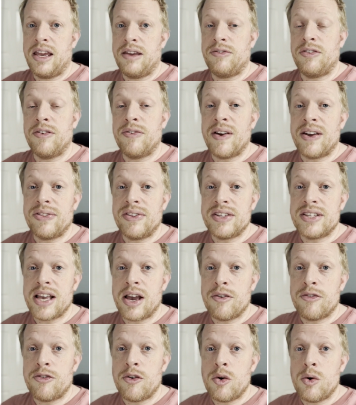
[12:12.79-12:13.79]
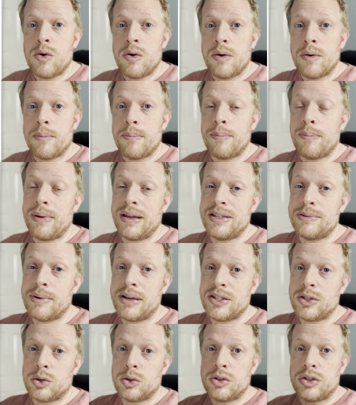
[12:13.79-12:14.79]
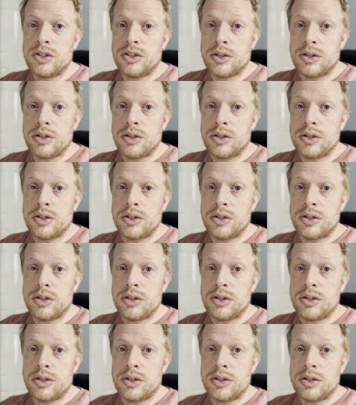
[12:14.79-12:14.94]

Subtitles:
If you found this helpful, please make sure to